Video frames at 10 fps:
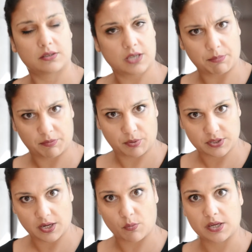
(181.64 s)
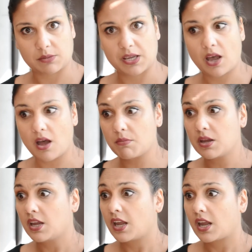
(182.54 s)
type of person I wanted to become,
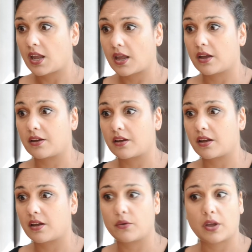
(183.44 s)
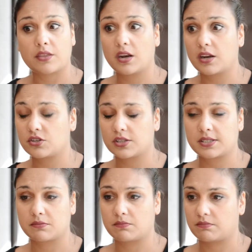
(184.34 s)
and then I
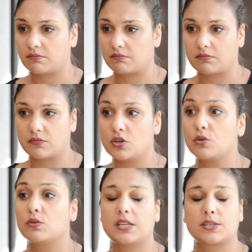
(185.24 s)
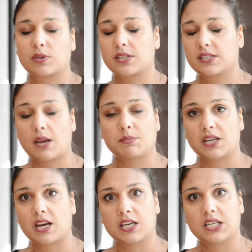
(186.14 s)
just knew these were the steps
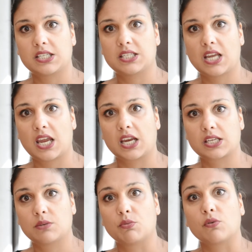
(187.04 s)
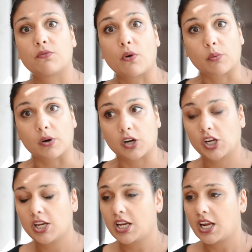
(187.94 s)
that I needed to take to move forward.
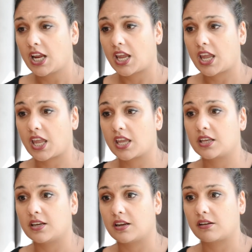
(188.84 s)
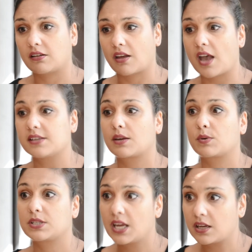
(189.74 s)
And as I
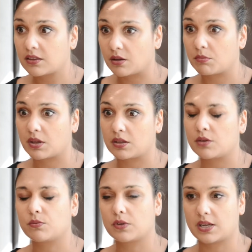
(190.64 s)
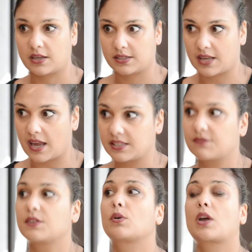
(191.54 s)
would take them, it, it's as
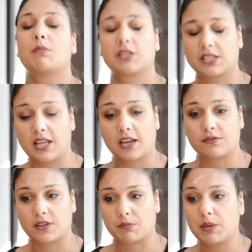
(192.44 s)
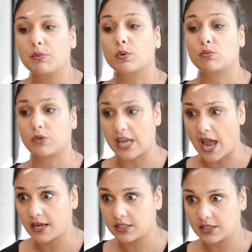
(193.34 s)
if they were coming to life. Like people would
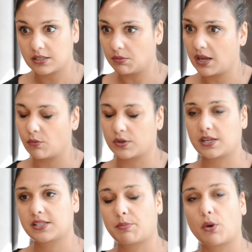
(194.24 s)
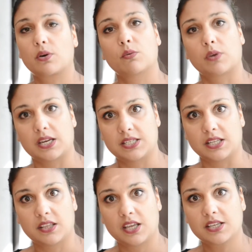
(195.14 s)
react to me when I spoke and when I
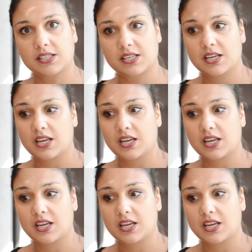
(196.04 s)
did things.